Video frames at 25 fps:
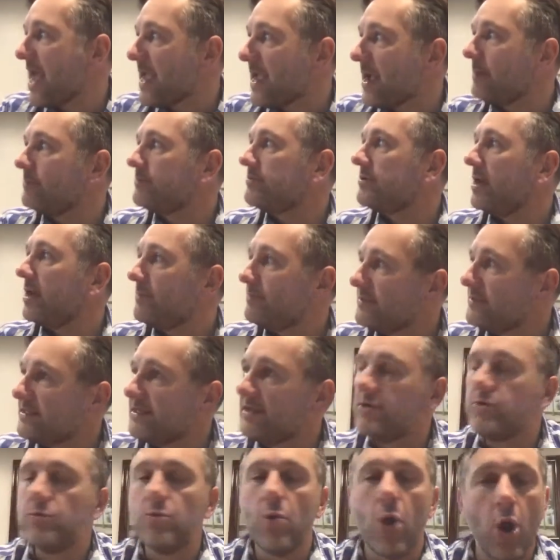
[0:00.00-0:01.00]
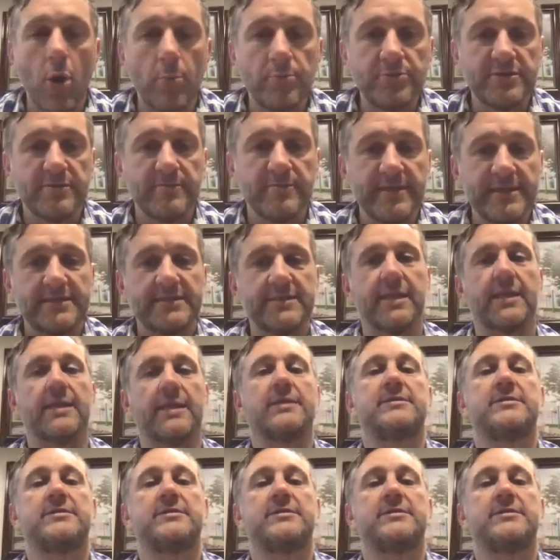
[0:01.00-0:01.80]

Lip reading: I'm still optimistic.